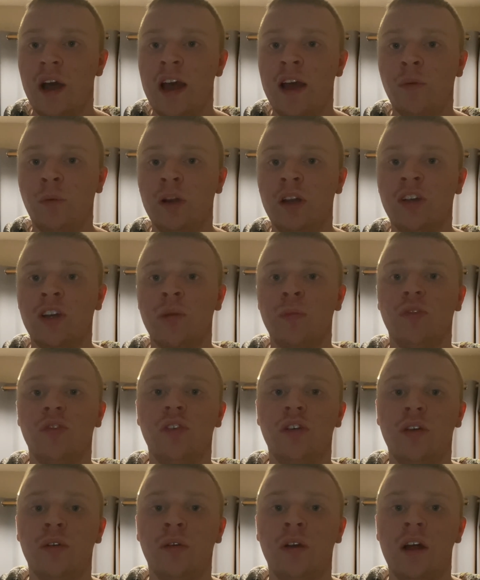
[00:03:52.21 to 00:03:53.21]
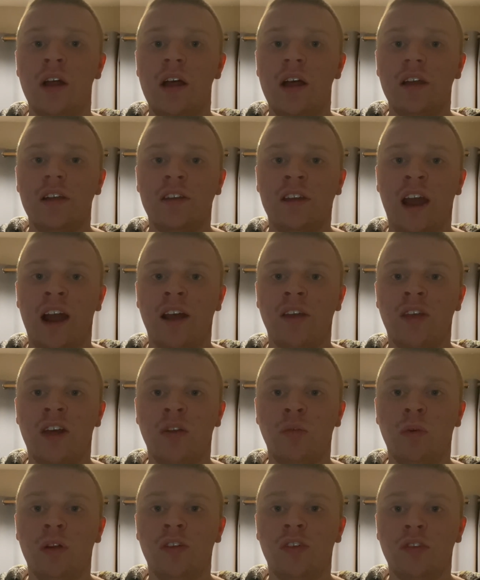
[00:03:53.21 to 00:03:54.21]
And when it comes to Gareth
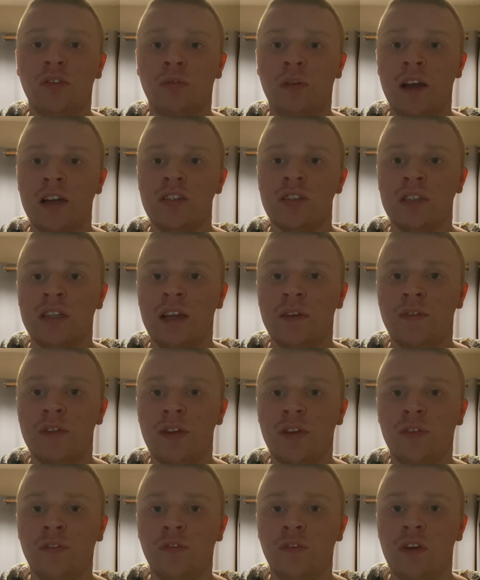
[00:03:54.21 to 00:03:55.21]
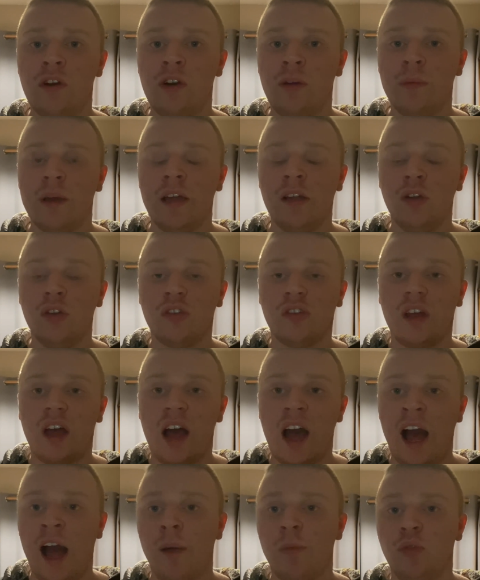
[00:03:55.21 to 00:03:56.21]
Edwards' direction here for this film, it looks
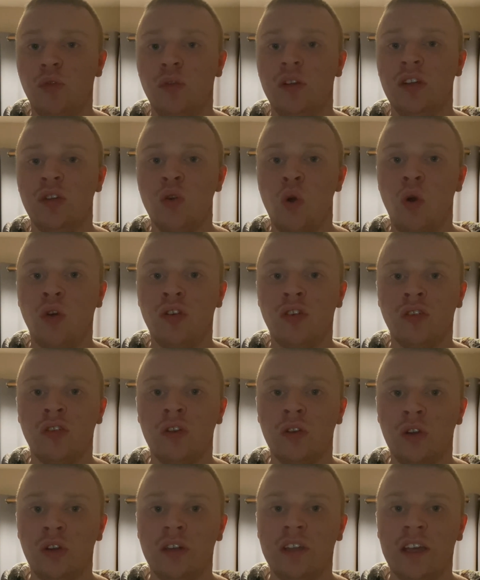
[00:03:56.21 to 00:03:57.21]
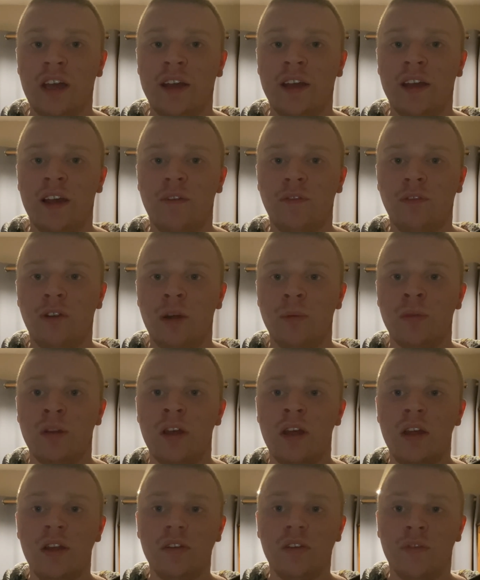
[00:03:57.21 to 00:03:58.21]
absolutely gorgeous to look at here, from
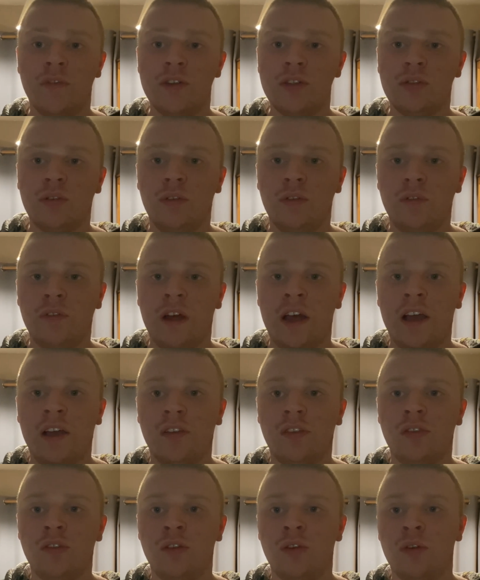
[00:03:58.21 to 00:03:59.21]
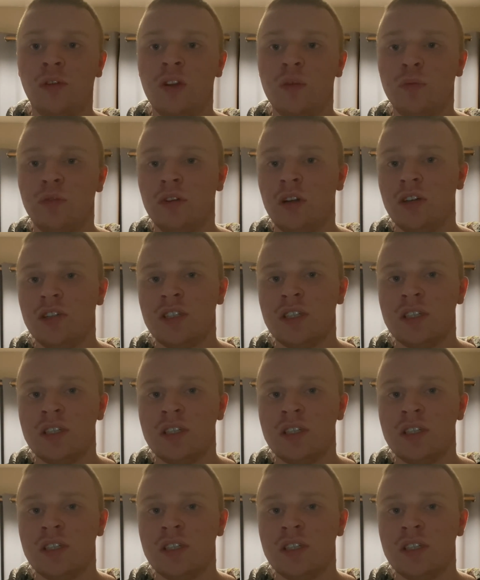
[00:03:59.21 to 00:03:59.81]
the visual effects to the production